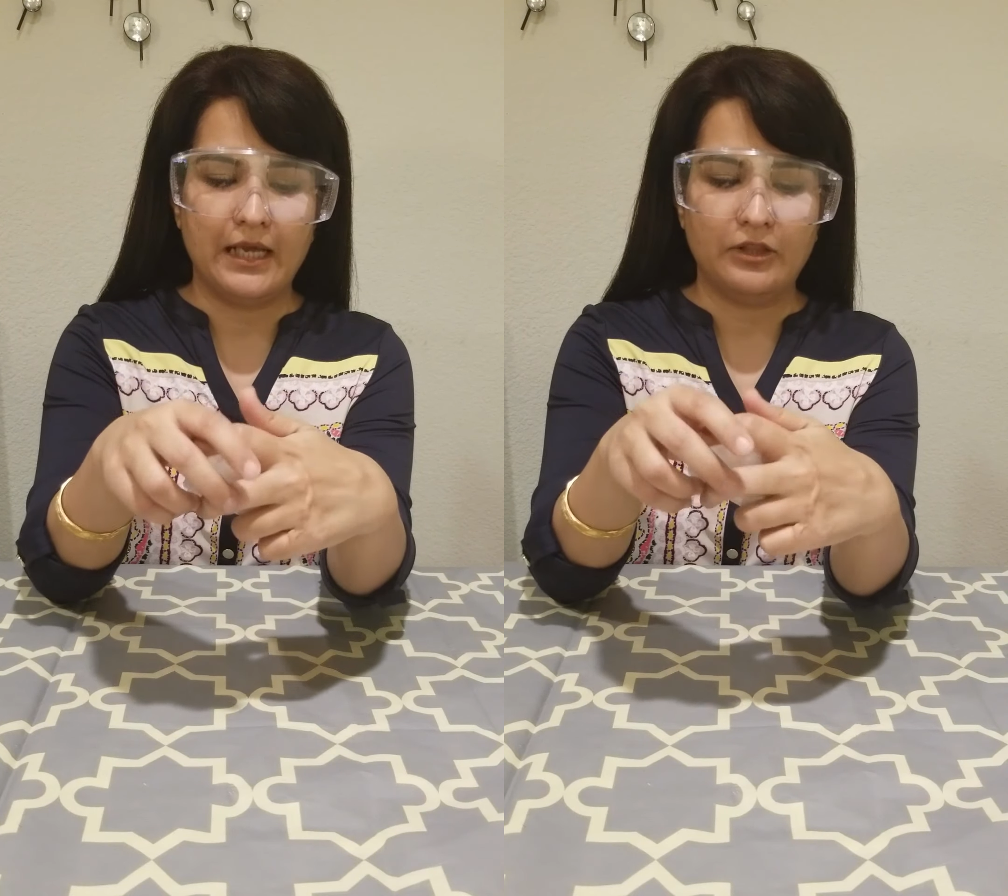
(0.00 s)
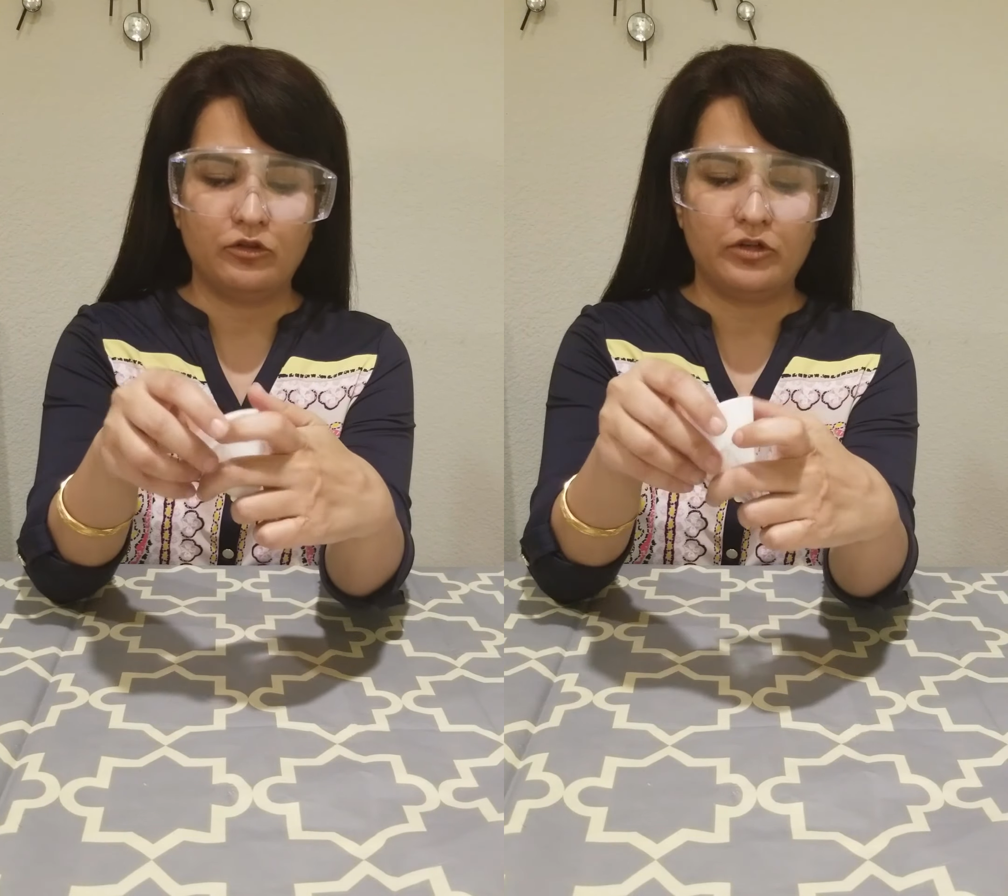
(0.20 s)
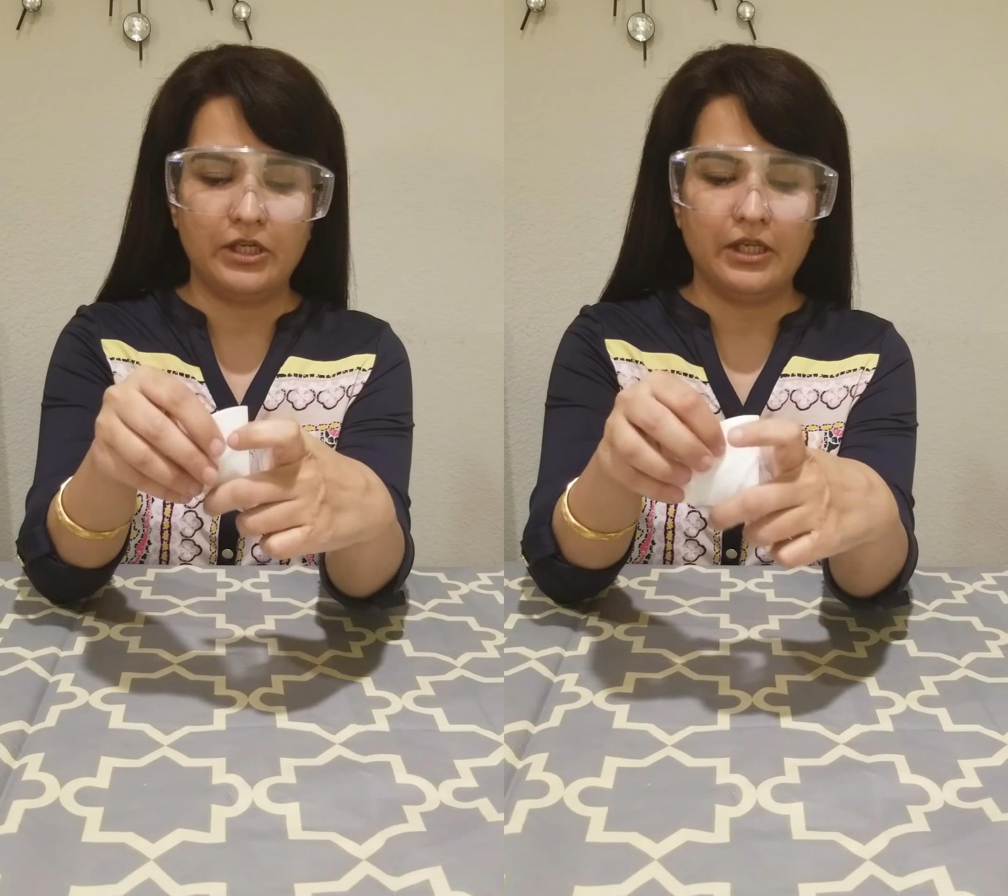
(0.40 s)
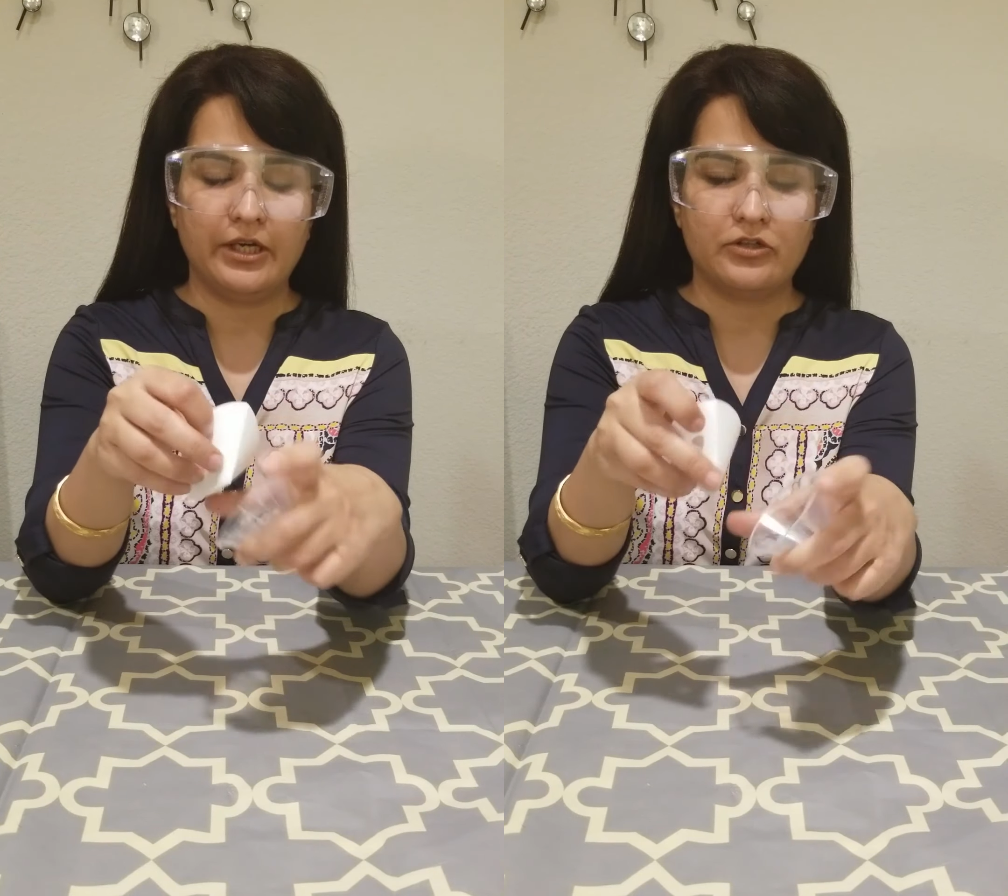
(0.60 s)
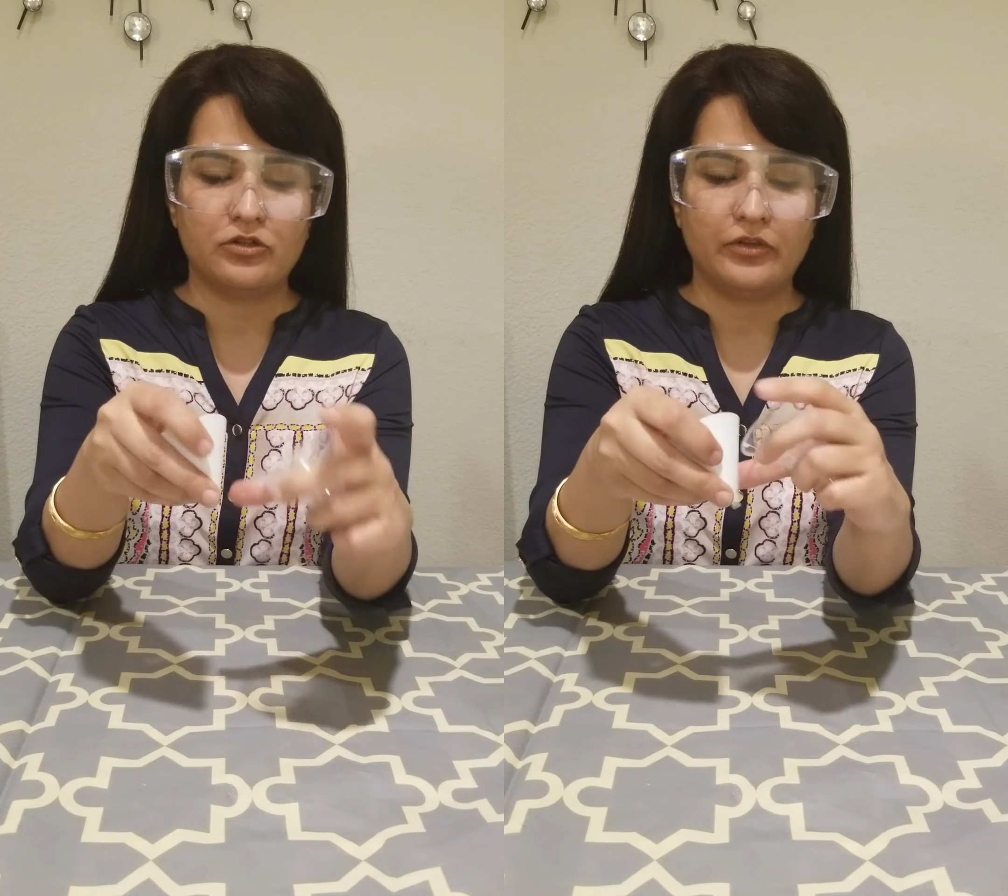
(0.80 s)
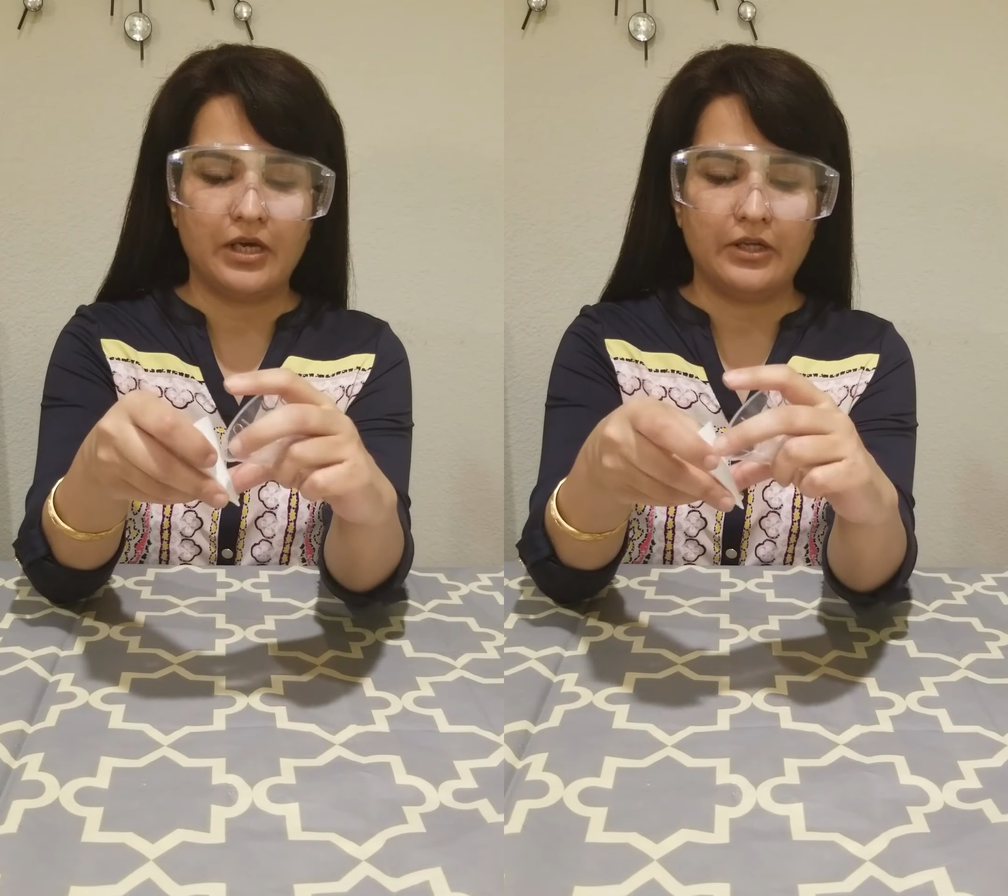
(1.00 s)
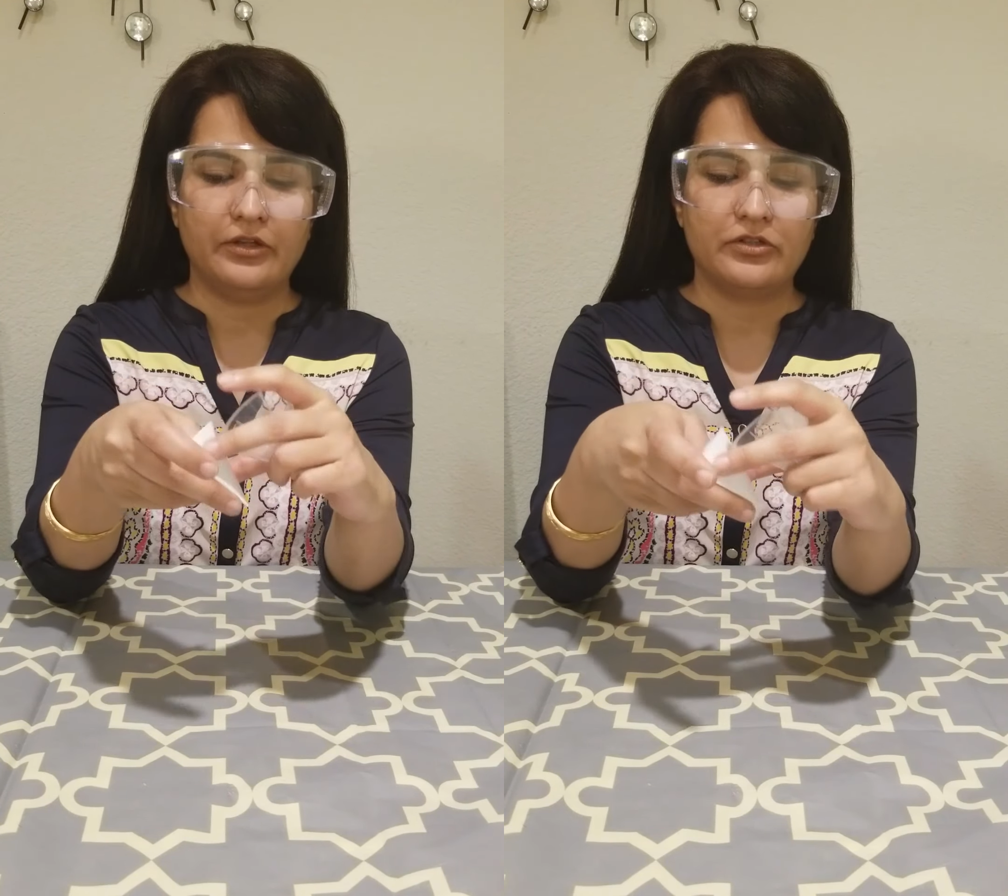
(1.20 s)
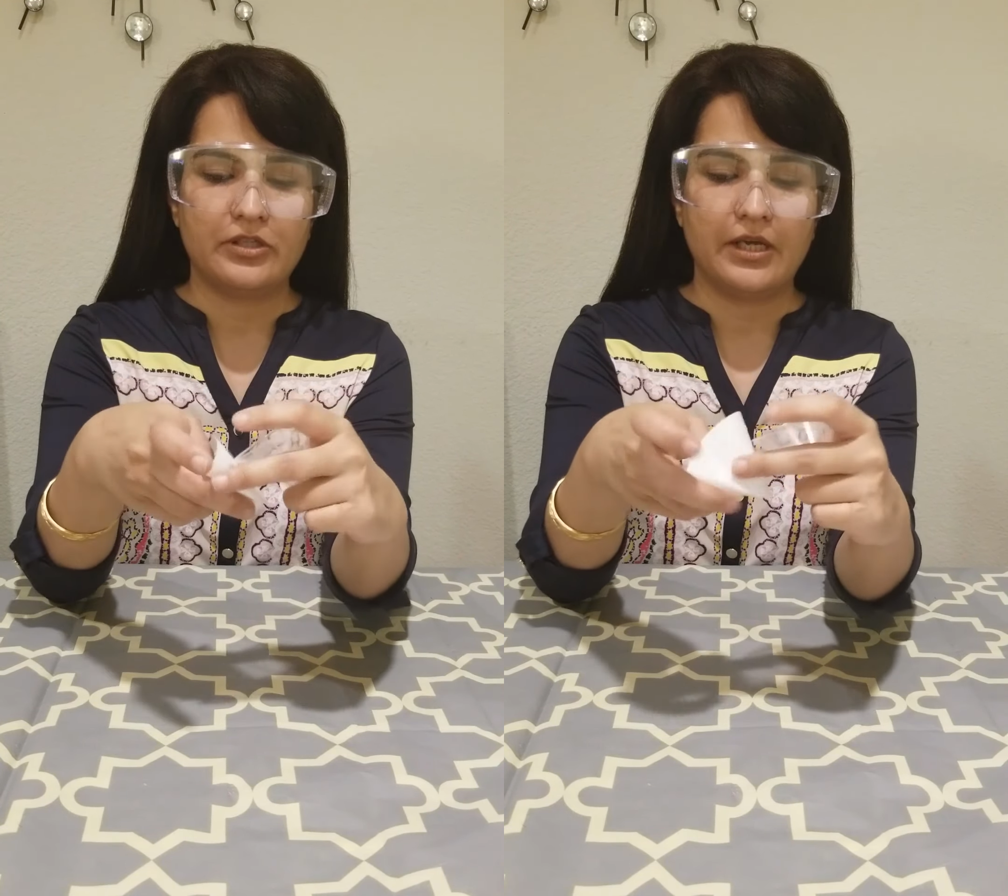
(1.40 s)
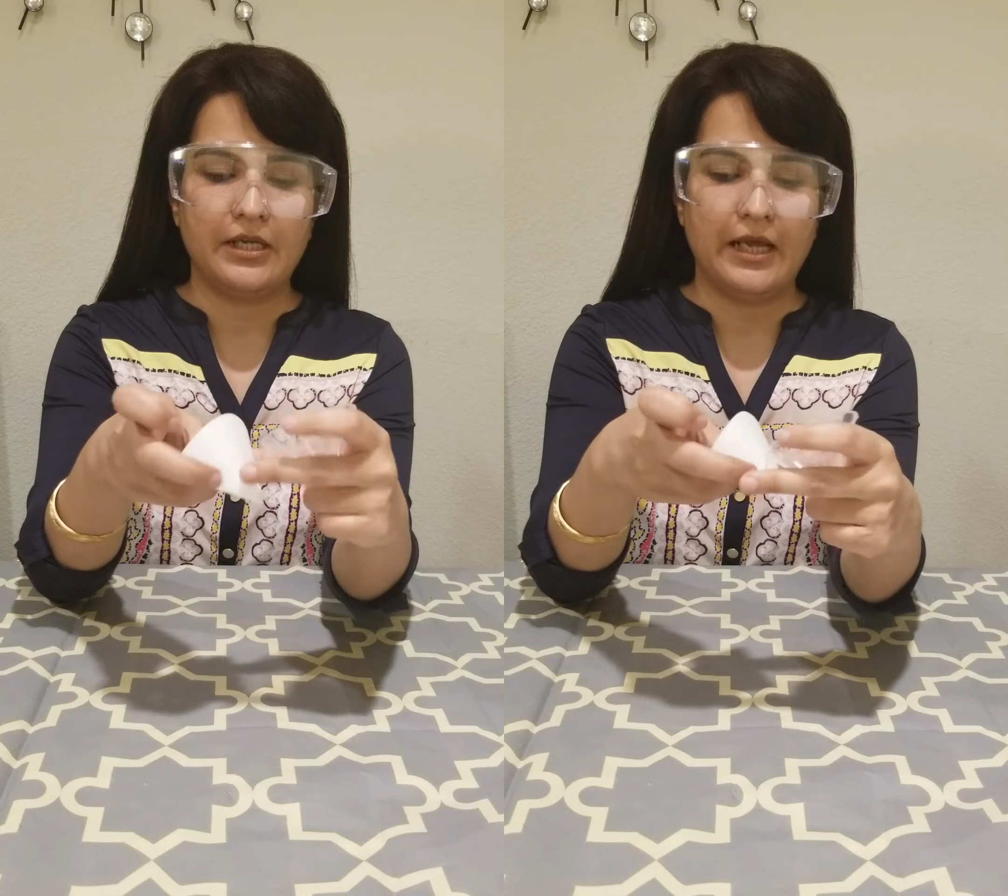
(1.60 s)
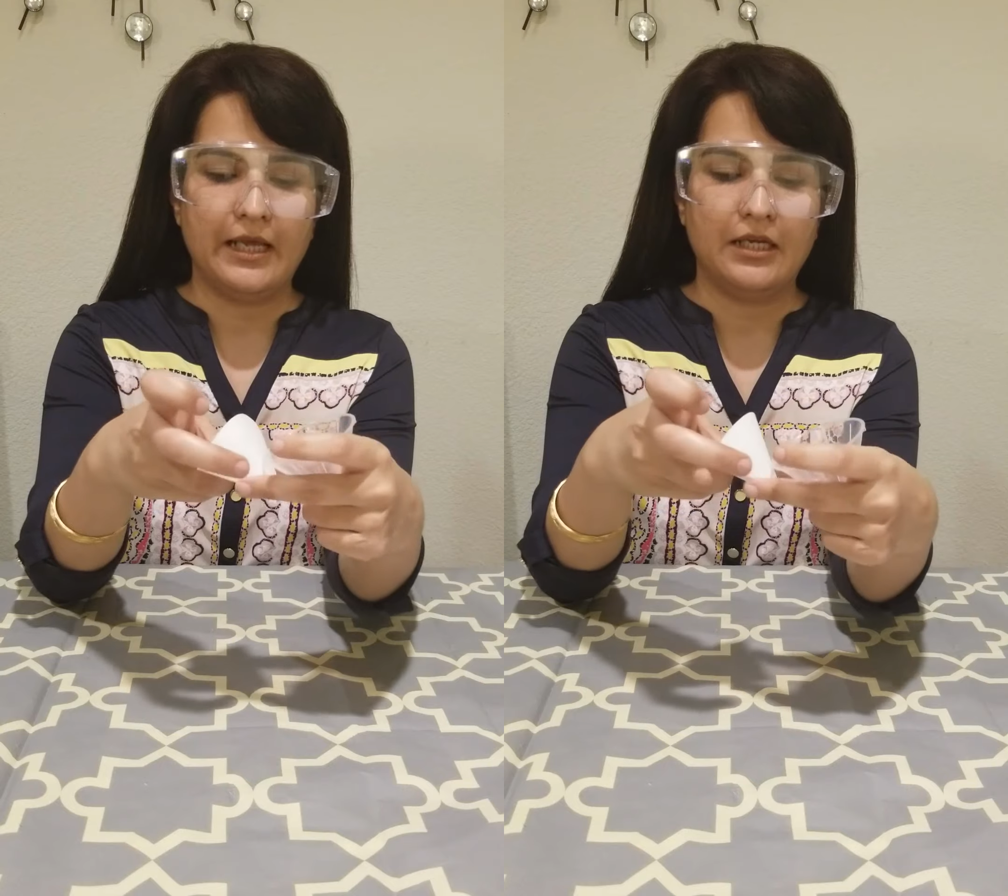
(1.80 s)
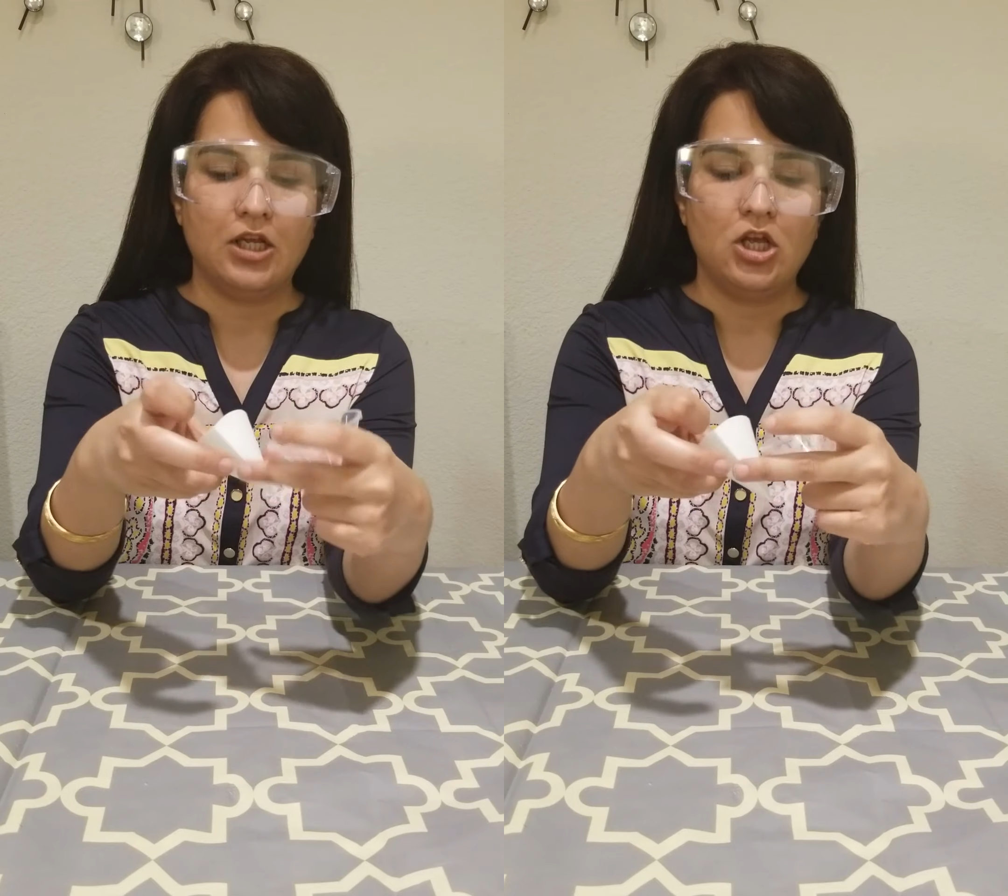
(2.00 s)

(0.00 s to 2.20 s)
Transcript: and 3 layers on the other side, and